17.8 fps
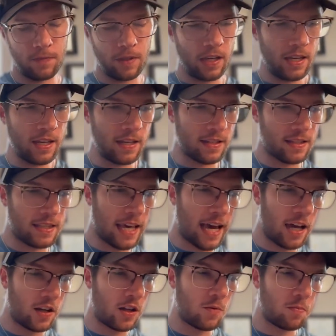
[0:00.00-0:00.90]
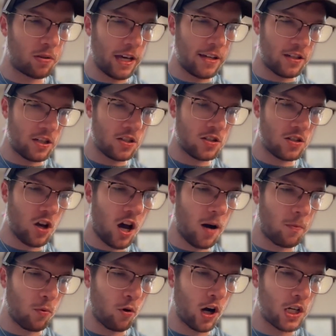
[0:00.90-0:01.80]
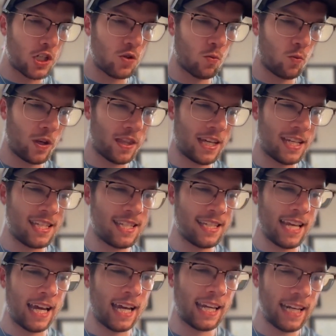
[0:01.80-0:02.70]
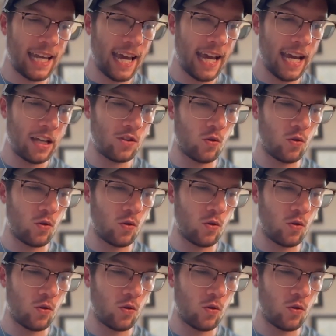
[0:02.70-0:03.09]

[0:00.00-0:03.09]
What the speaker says: is that you place a stopwatch with a second hand